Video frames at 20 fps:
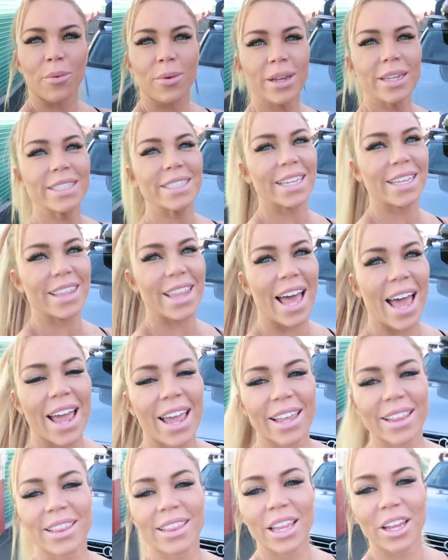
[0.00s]
We did
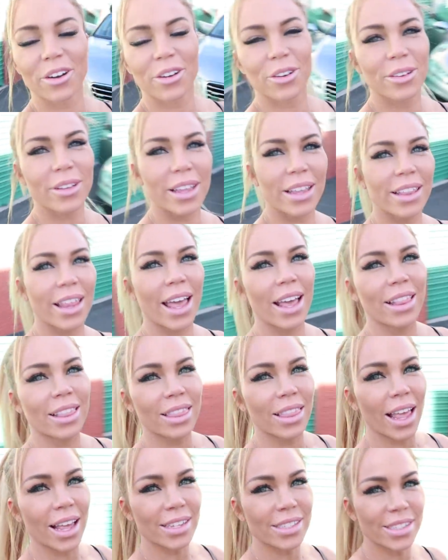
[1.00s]
that in literally like
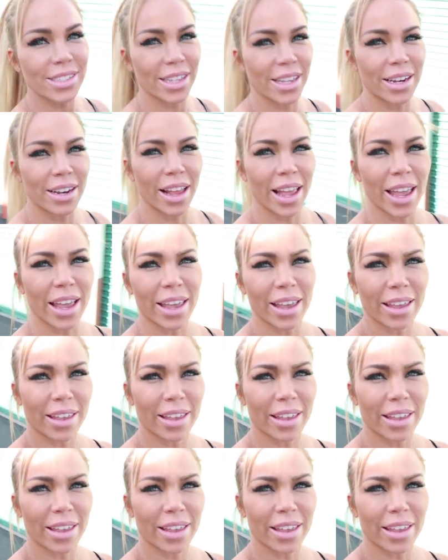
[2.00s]
less than like,